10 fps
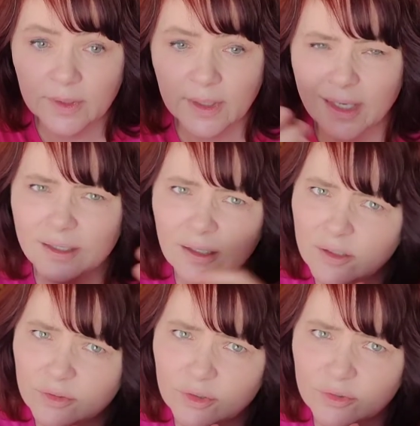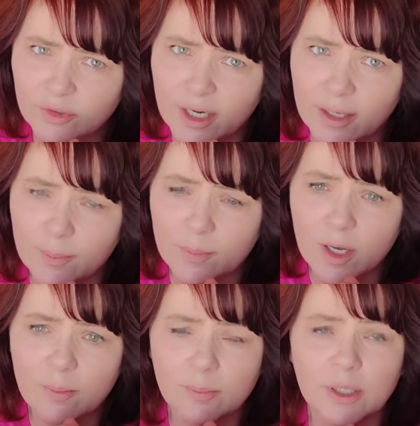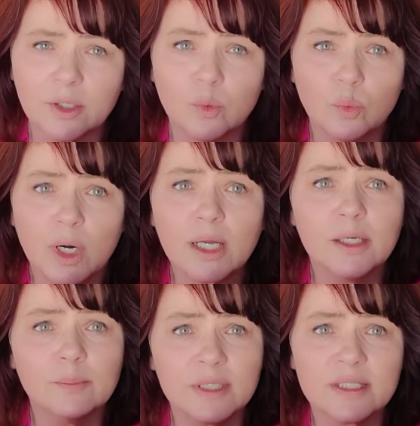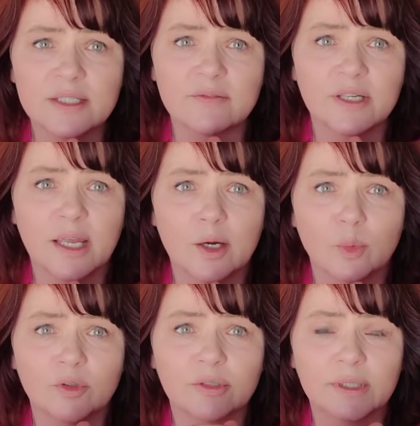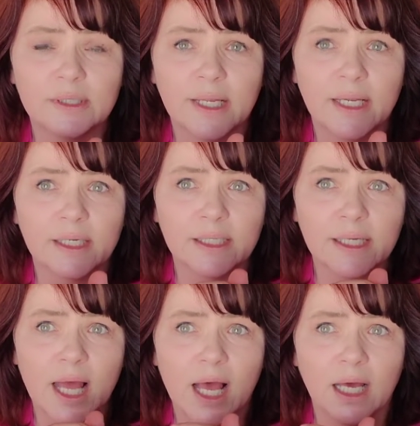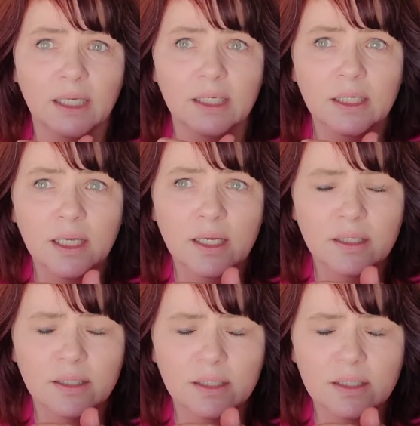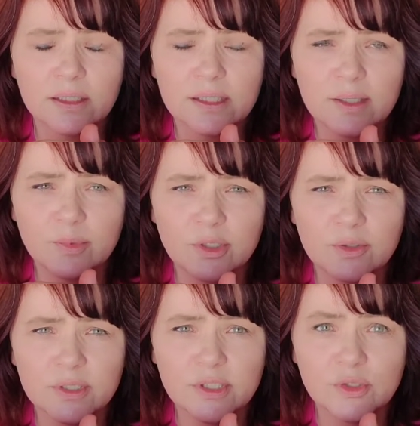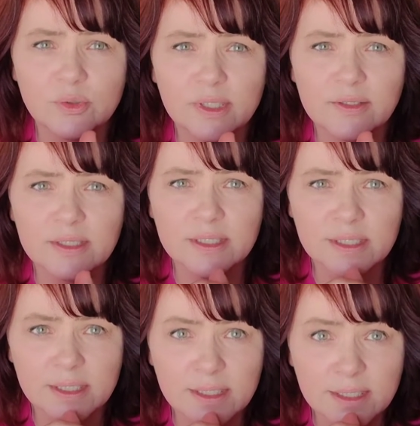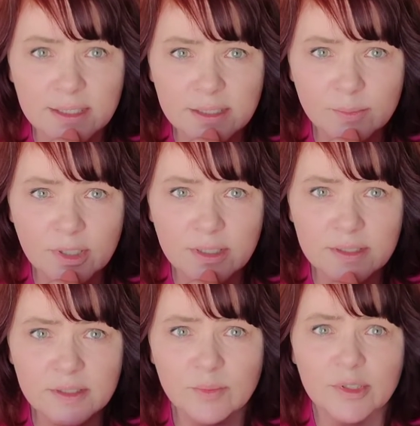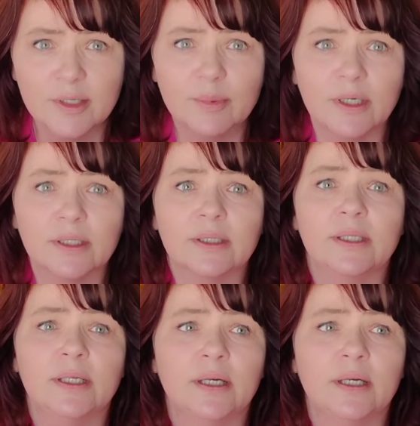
and not a full frame, but a rugged beast of a camera Canon had. I think it debuted in 2009 possibly, but the